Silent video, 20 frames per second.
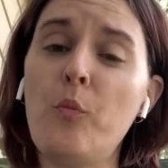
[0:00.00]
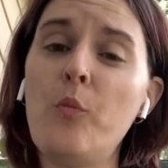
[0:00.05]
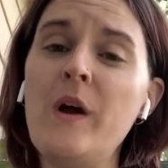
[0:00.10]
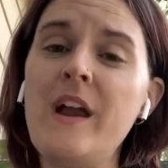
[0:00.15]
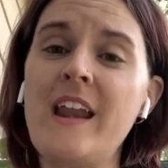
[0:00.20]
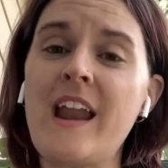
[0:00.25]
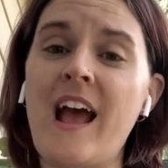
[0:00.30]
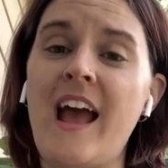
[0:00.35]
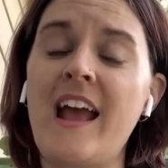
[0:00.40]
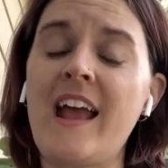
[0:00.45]

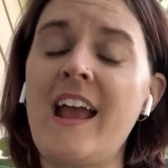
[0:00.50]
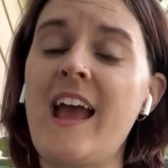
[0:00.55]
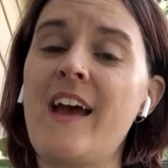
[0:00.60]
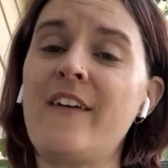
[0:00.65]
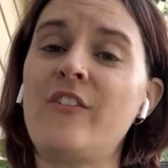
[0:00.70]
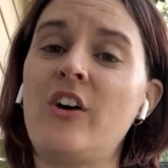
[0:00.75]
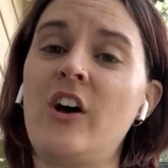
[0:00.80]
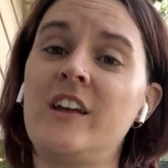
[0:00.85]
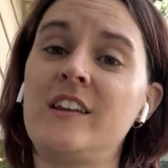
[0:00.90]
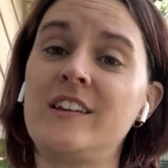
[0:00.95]
when I
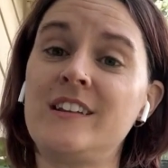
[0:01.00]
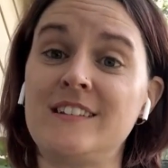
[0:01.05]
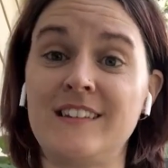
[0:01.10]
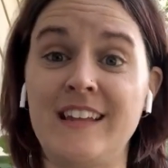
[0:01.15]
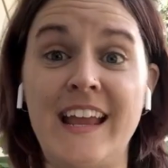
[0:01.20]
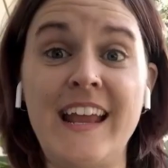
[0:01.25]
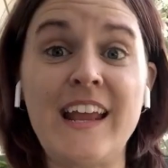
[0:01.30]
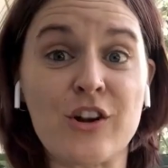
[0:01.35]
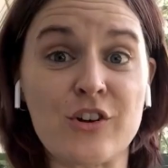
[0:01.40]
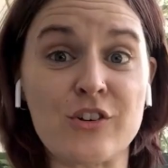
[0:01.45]
have on
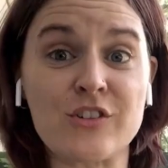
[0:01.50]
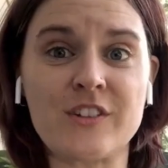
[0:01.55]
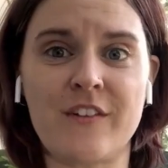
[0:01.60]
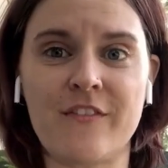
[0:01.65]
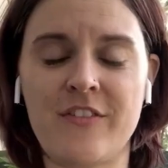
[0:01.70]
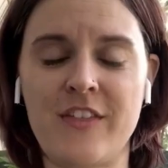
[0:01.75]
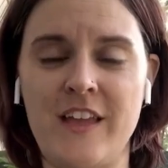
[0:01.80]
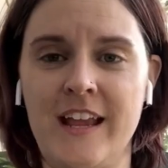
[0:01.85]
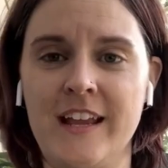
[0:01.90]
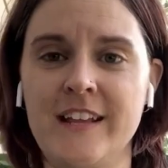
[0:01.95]
layers
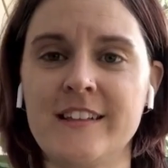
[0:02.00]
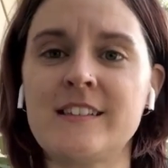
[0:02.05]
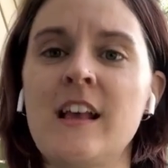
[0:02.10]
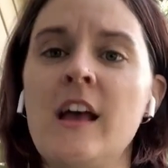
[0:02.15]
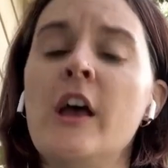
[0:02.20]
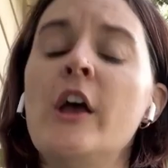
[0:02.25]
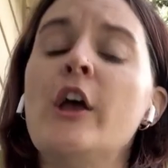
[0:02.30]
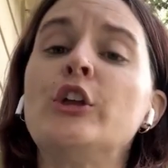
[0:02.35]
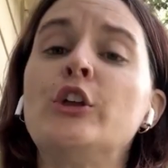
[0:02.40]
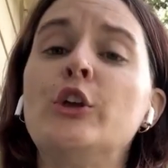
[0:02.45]
of things,
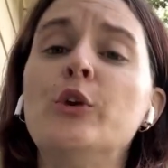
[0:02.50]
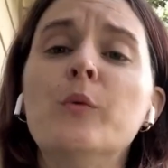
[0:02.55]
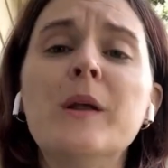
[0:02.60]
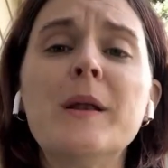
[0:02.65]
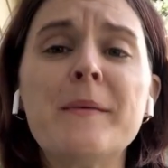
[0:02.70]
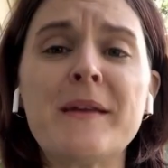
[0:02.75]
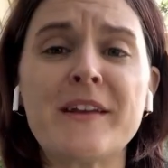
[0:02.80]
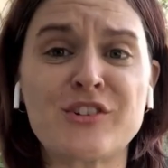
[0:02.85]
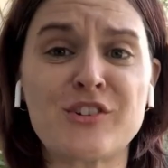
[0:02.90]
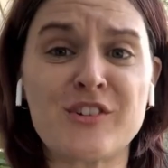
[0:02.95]
you
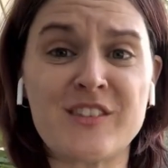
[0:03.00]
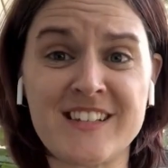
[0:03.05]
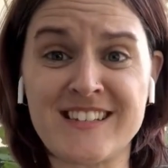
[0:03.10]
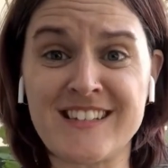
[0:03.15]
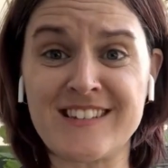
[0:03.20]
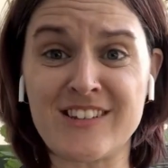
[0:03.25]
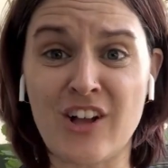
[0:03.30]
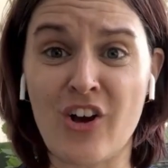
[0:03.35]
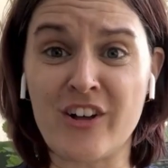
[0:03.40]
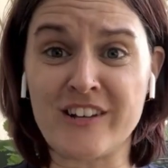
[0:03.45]
want to make sure
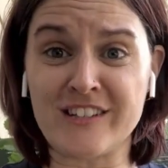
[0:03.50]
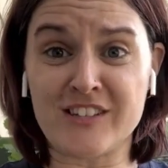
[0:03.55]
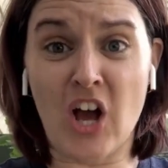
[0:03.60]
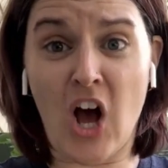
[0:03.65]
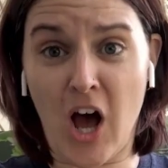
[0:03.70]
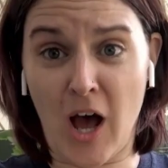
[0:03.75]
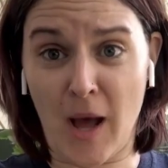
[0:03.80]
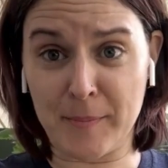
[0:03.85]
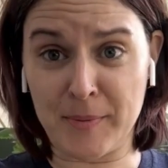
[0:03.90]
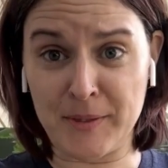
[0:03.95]
this is on
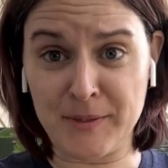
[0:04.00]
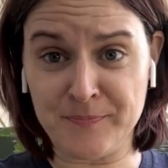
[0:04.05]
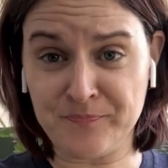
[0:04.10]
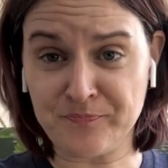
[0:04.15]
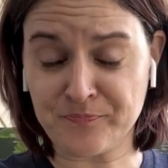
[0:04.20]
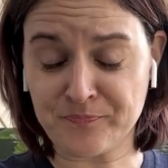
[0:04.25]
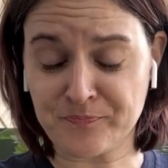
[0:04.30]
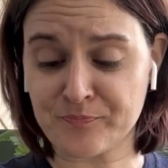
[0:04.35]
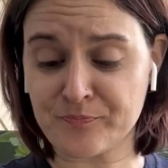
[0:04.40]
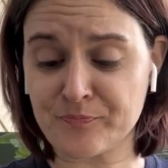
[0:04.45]
top.
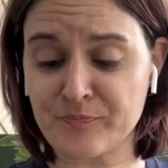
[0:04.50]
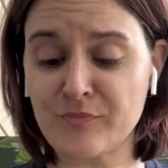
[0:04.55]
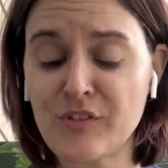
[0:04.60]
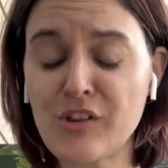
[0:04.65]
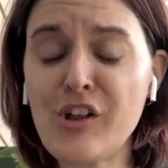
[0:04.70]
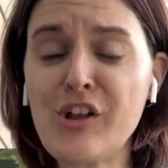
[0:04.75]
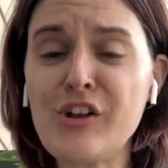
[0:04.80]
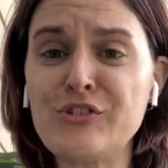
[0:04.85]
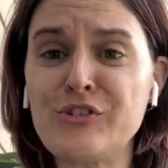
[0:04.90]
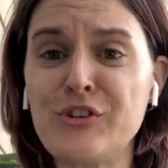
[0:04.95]

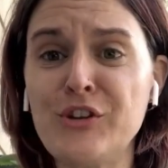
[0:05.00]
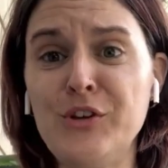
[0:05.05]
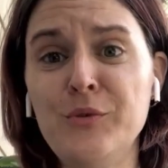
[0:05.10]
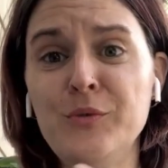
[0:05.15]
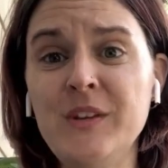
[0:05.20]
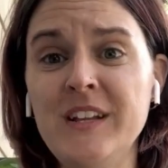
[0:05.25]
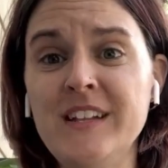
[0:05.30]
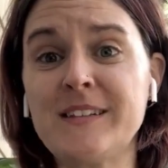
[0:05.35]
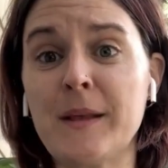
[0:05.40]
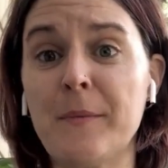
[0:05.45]
So
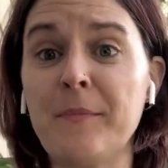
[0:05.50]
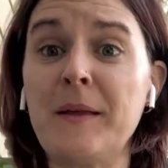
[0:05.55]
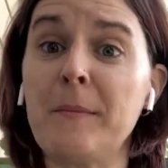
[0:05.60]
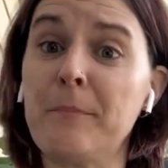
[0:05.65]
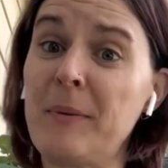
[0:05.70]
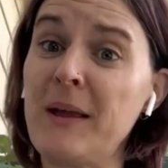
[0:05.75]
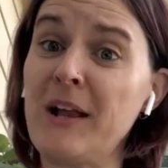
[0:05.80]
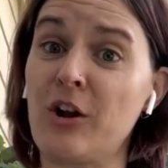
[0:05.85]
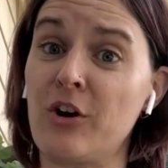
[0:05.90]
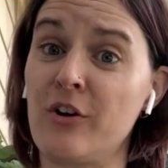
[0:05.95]
you need
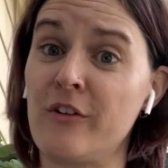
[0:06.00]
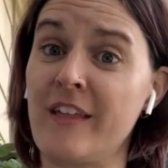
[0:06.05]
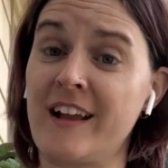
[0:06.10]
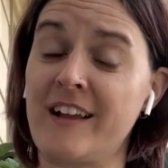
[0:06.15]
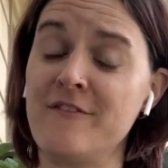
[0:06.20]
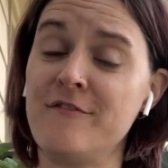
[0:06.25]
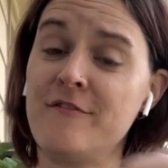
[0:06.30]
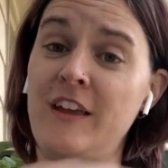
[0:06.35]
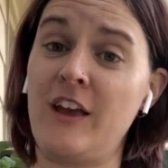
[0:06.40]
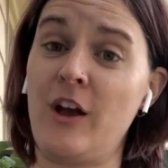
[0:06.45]
something bigger
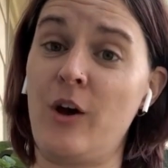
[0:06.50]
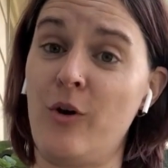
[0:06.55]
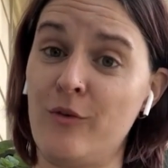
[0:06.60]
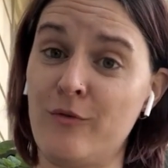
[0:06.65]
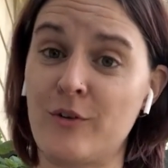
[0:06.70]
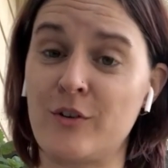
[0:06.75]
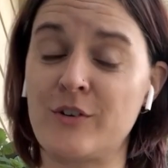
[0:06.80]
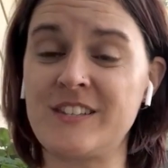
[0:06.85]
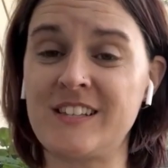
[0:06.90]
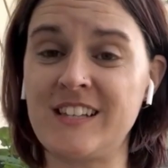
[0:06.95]
that can fit
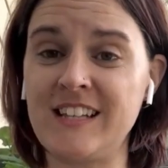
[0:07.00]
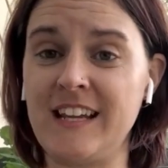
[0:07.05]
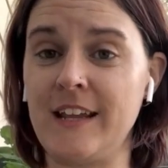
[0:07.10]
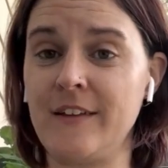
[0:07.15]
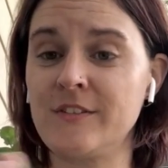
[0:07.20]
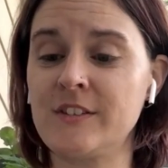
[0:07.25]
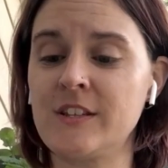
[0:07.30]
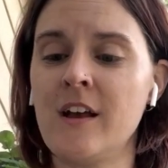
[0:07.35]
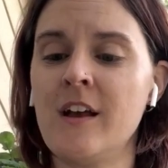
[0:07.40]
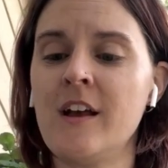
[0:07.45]
over
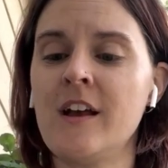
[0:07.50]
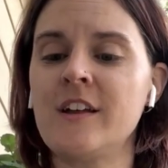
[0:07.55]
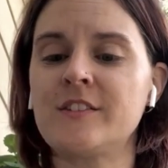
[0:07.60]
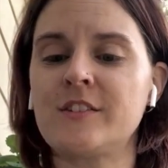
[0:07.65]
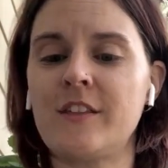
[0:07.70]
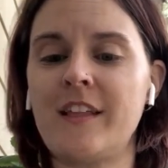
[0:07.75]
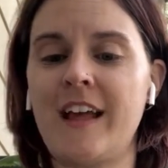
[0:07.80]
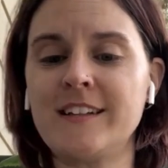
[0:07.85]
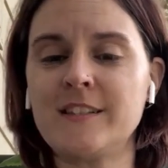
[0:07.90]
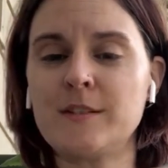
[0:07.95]
sleeves.
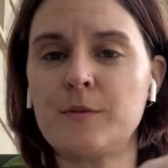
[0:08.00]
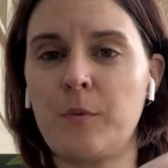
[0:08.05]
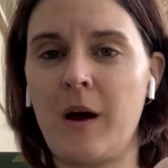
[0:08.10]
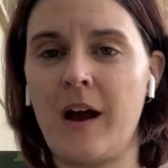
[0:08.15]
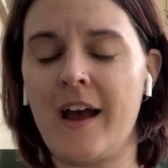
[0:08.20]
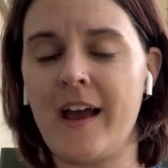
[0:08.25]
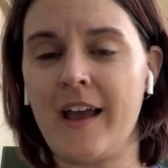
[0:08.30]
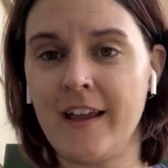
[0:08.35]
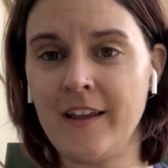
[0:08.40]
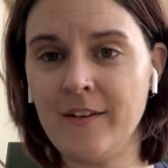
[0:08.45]
So that's
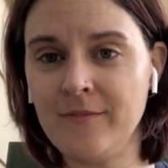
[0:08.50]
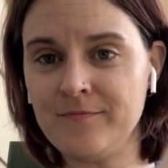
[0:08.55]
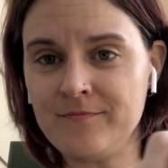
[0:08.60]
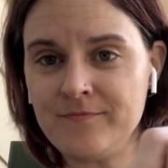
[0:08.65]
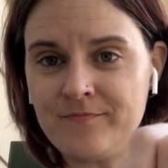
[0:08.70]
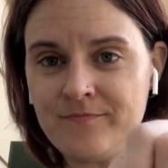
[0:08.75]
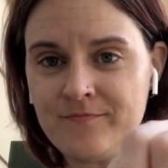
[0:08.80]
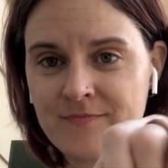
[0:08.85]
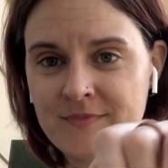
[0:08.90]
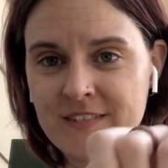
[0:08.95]
why,
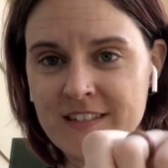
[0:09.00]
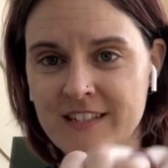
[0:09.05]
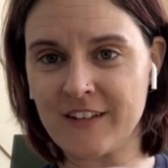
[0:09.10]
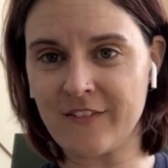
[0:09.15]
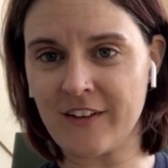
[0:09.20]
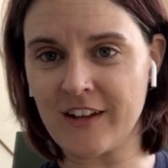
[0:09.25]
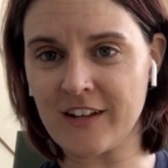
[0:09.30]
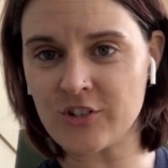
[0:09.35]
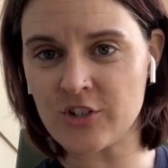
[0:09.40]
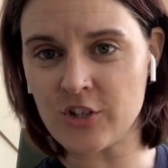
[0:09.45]
let's see
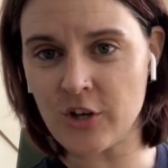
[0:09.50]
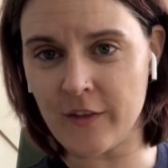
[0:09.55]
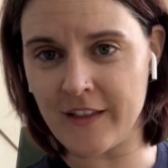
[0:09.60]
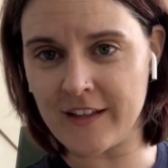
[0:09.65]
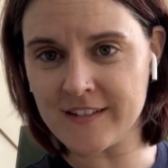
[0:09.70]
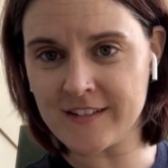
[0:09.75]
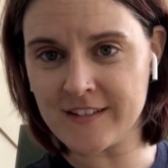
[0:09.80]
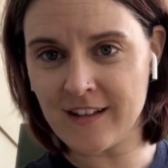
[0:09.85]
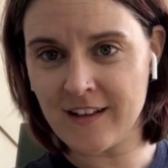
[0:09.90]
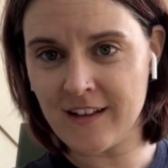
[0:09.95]
if I can show
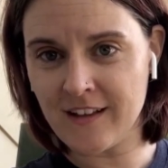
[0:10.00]
this.